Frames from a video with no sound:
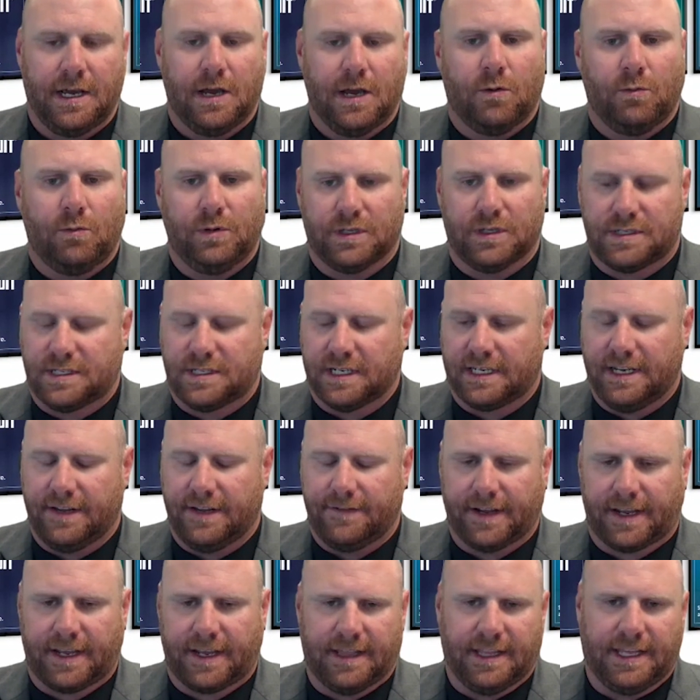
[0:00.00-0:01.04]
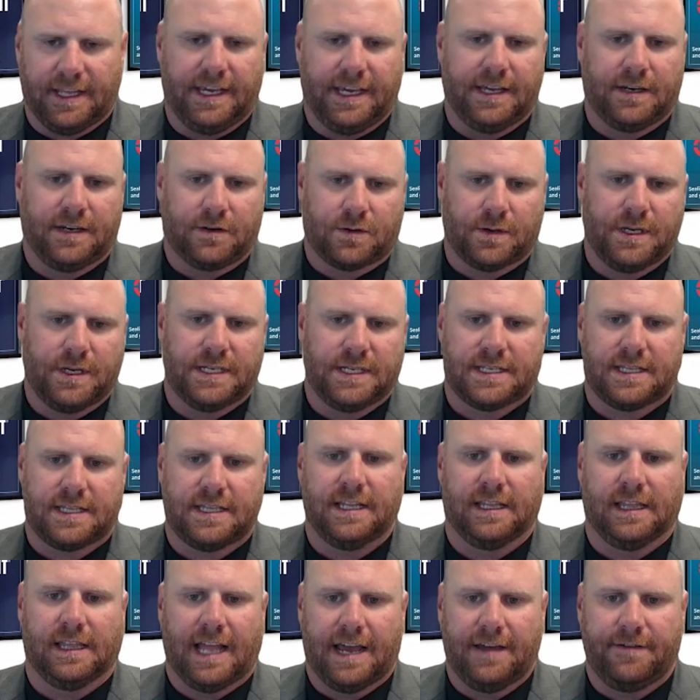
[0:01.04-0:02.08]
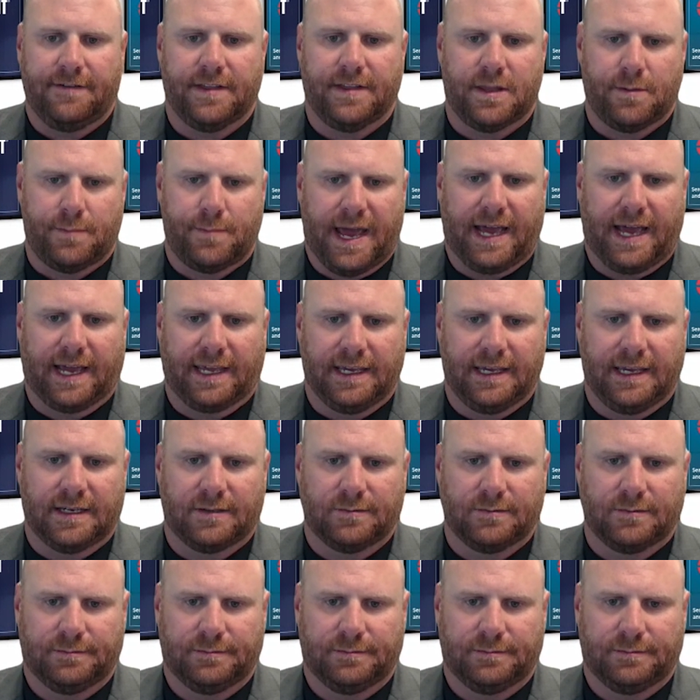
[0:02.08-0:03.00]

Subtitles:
will significantly increase the life of the packing.